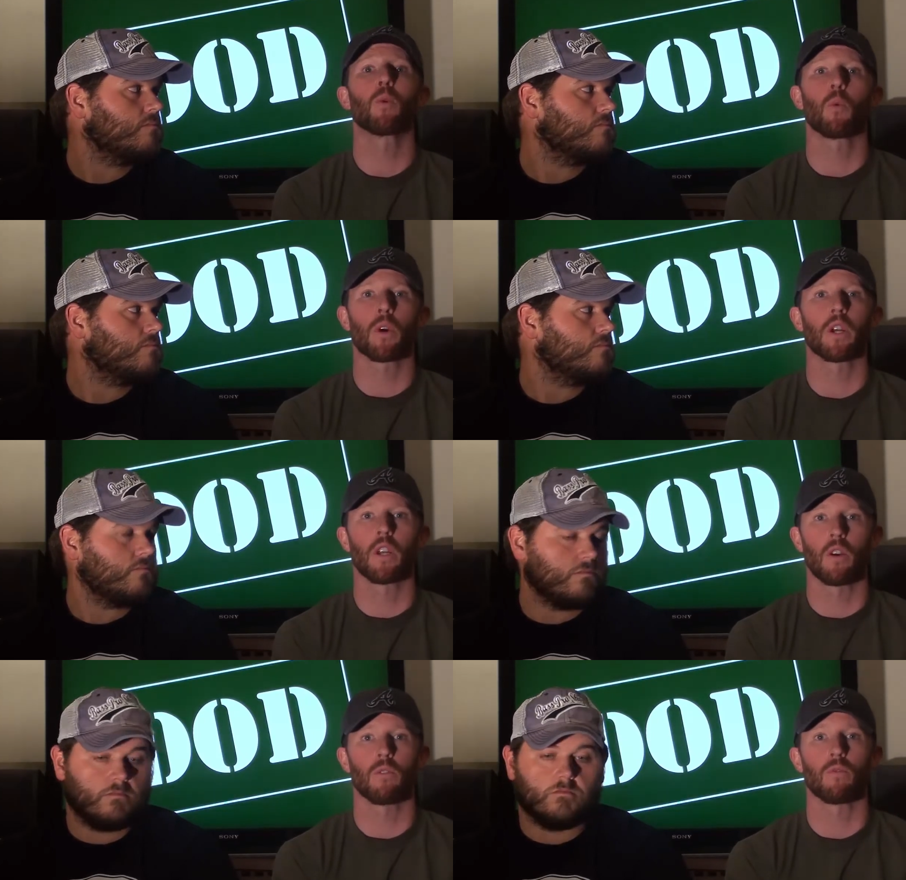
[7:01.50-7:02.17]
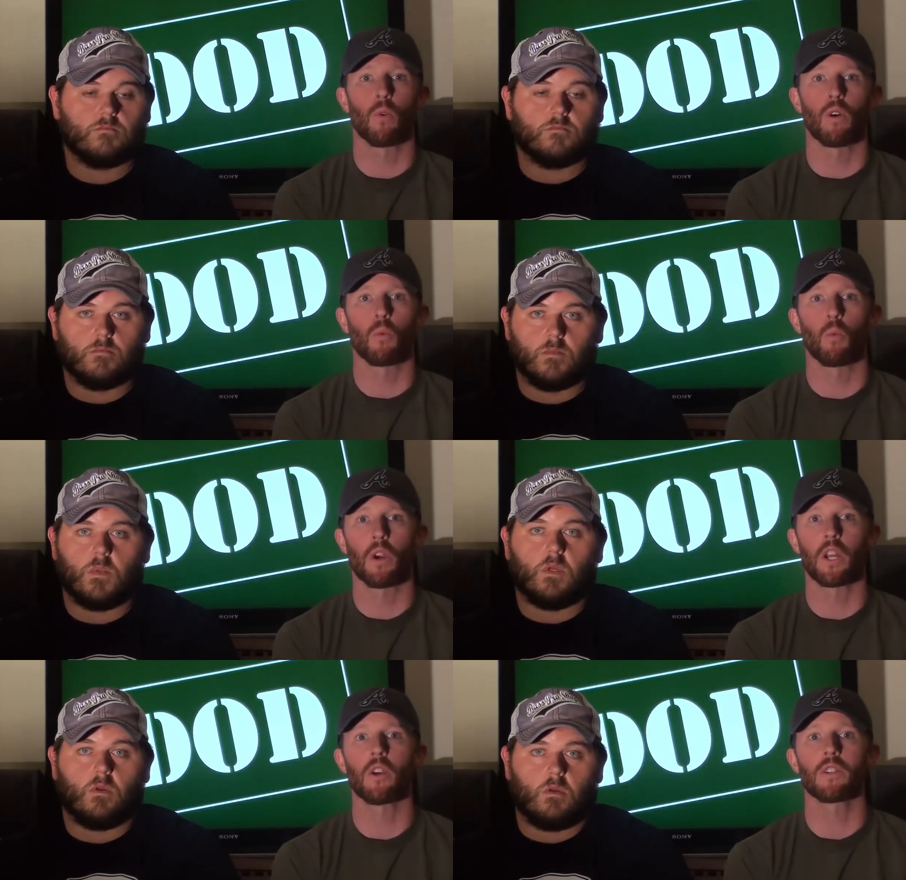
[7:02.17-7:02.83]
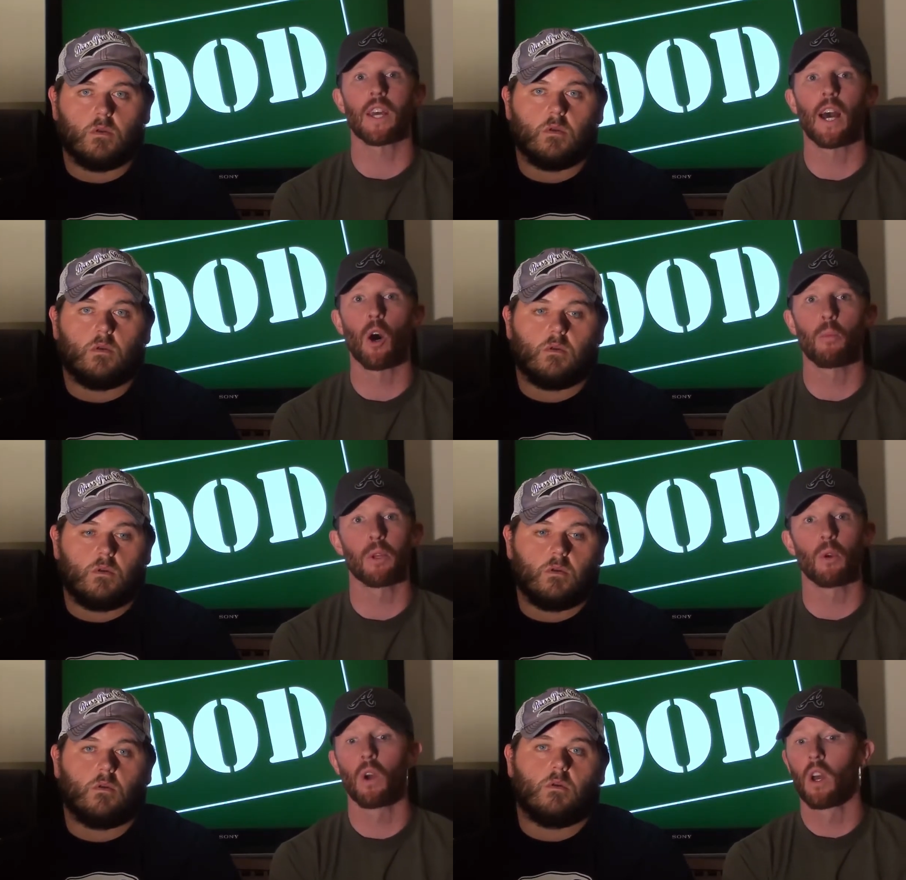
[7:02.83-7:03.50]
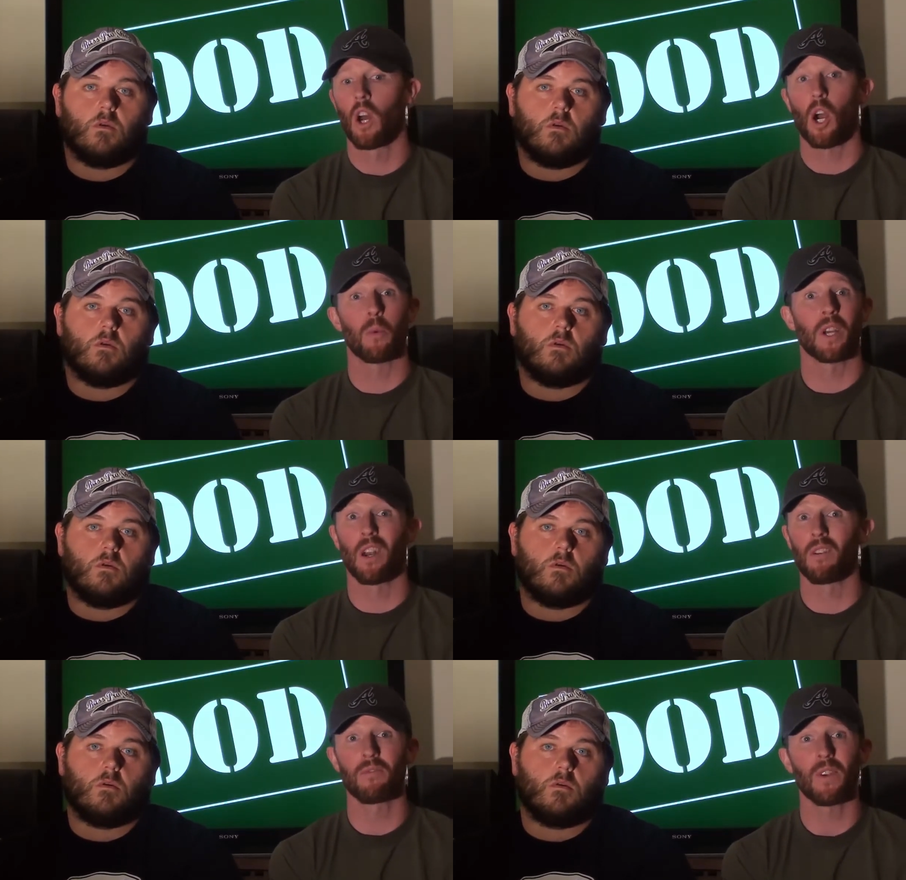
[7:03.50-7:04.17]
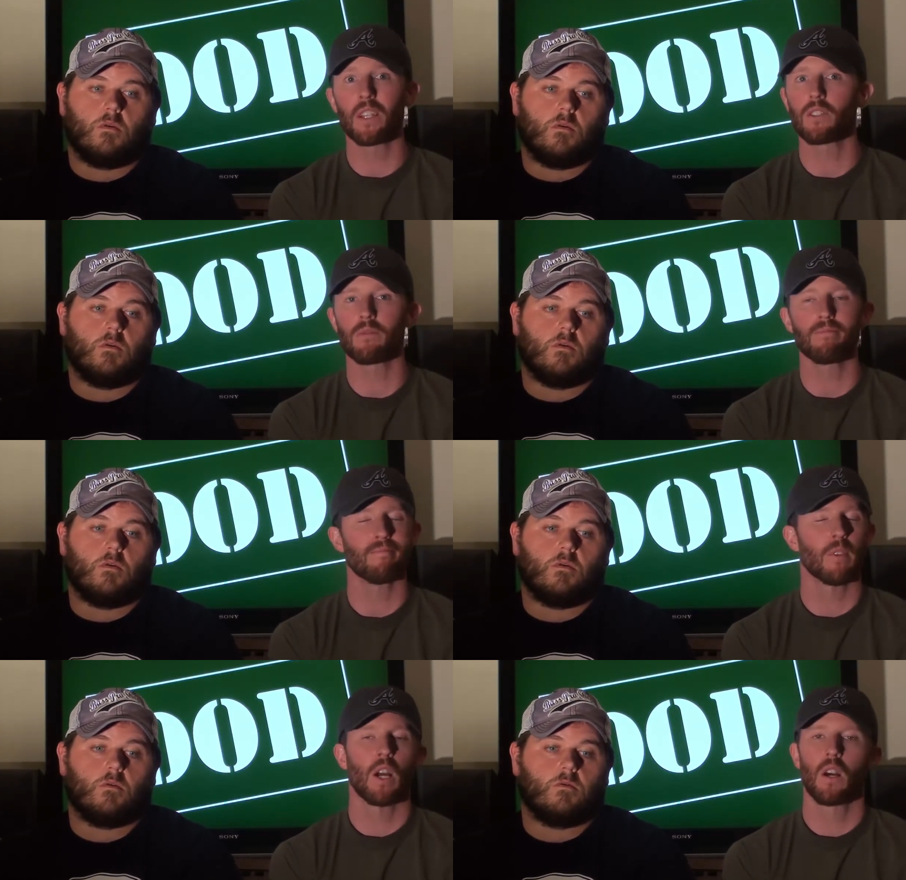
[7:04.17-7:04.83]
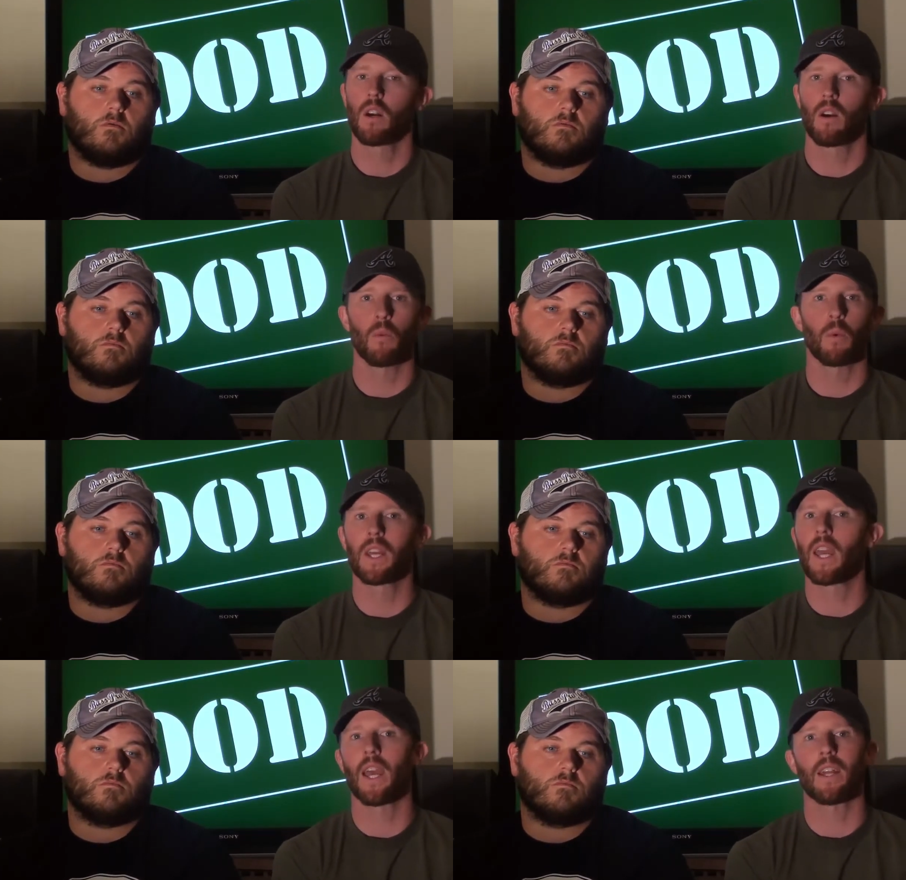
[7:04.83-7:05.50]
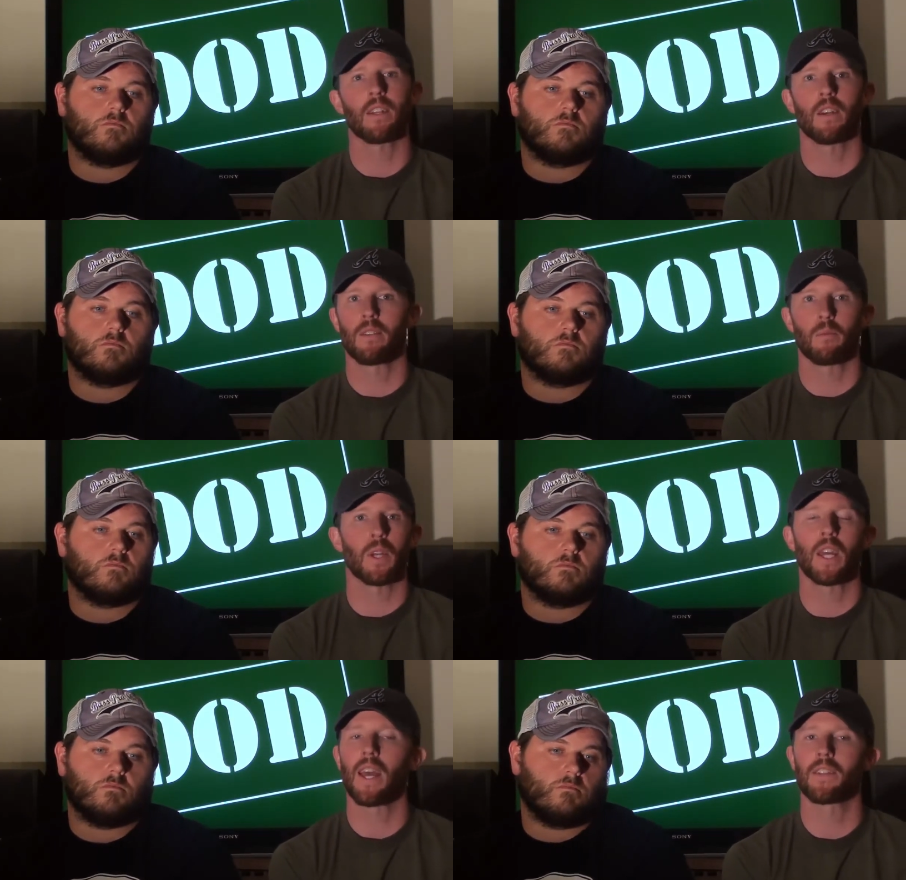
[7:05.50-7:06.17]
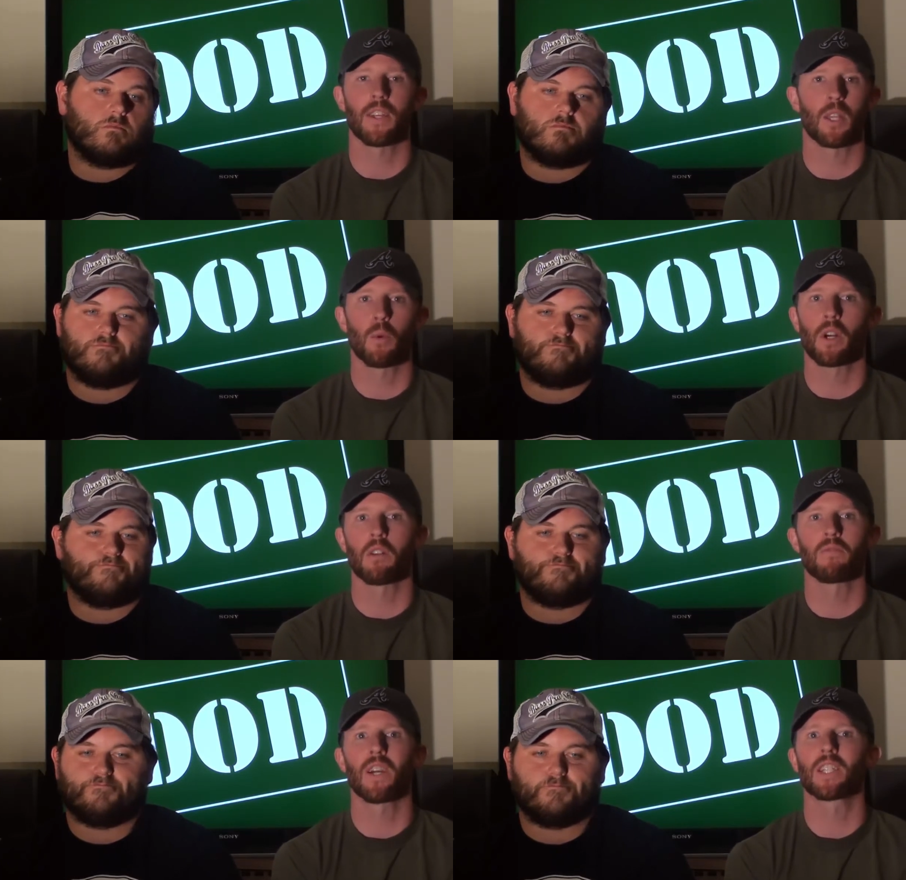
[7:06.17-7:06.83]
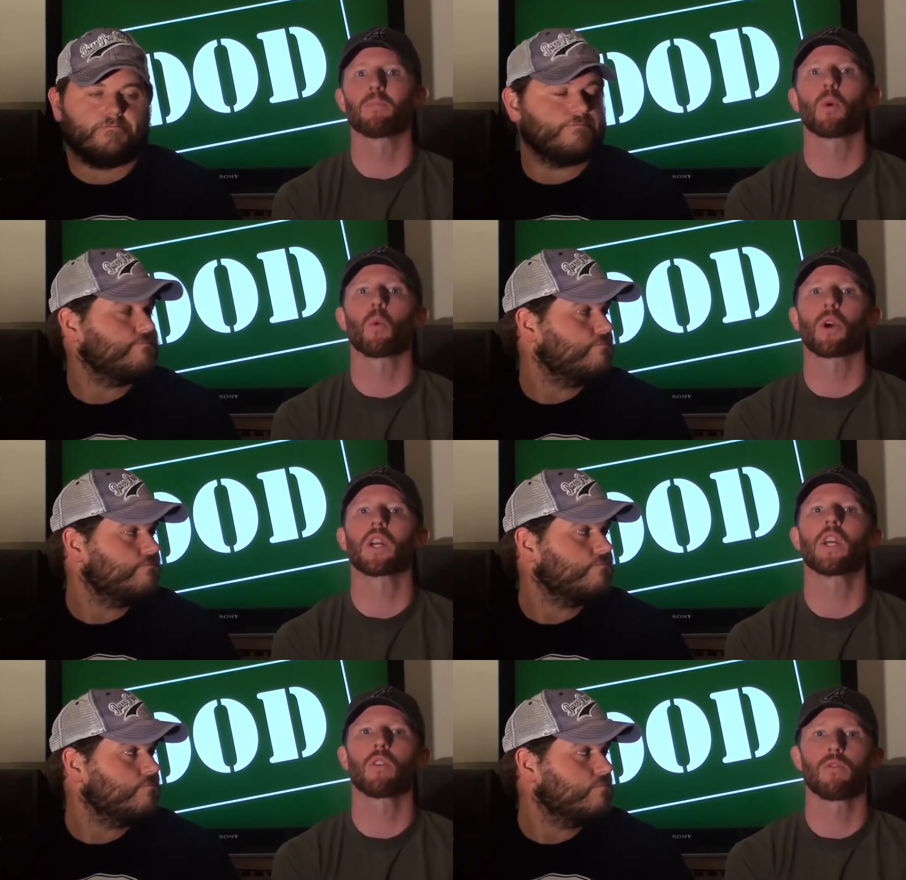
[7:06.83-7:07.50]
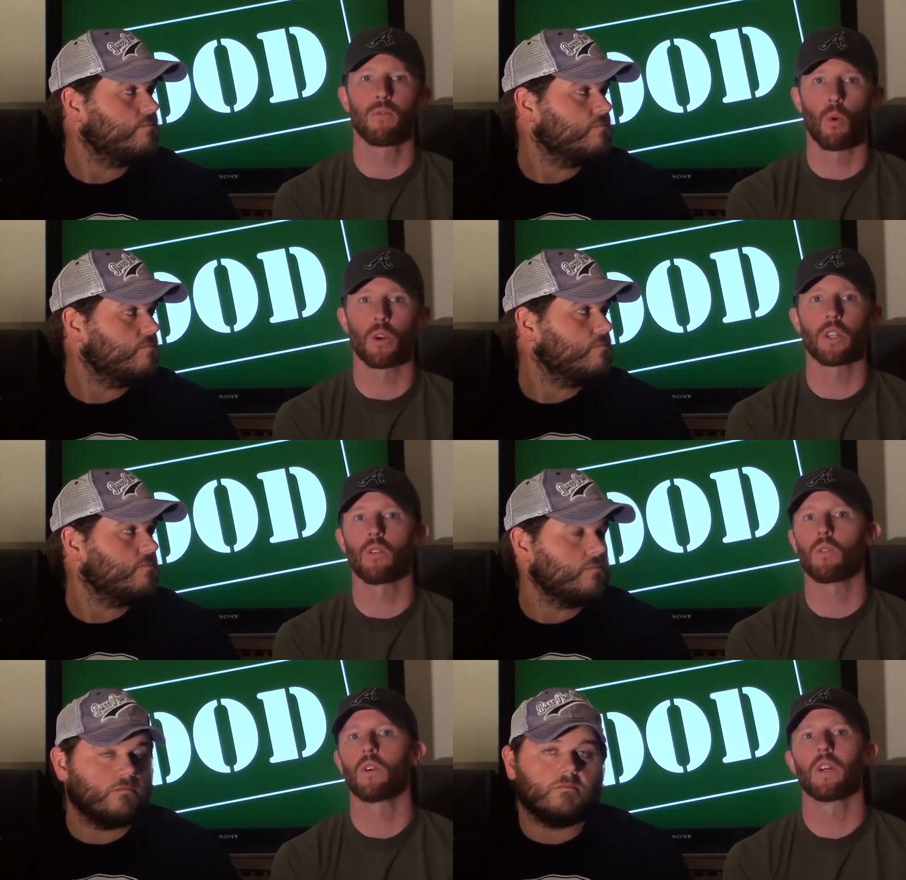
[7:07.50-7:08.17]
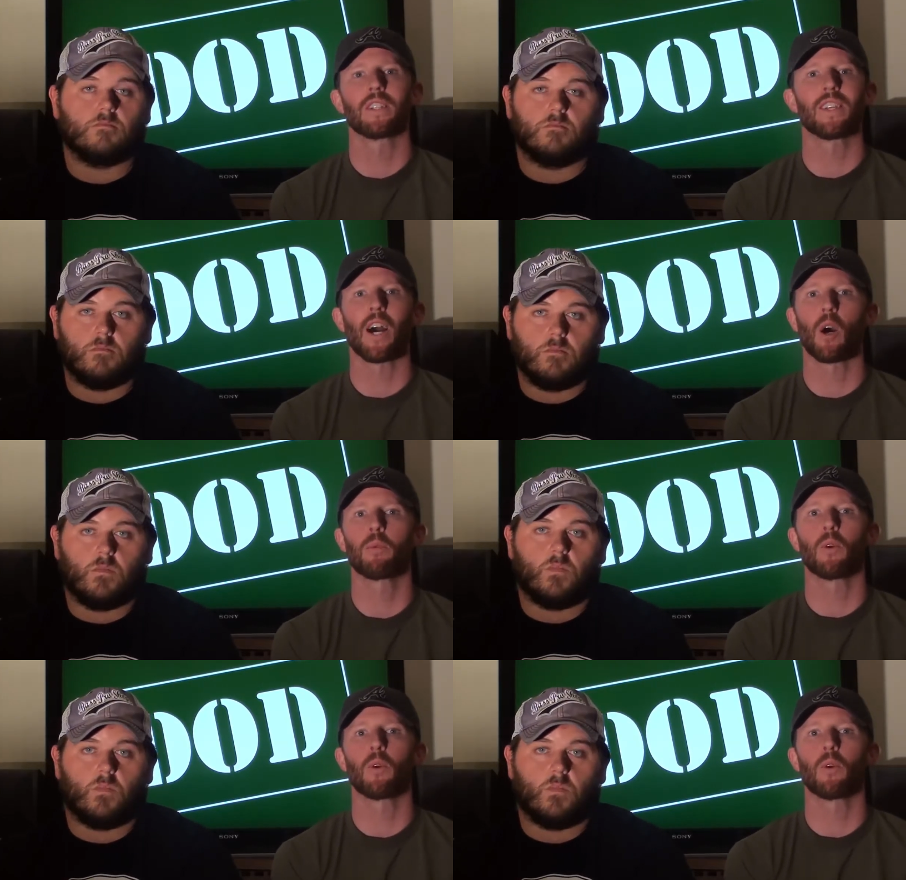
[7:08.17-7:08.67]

Speaker 1: what we're here for. We're here to help you. Are we going to fix them? We can't we can't say that we're going to fix them, but we're here for you to help you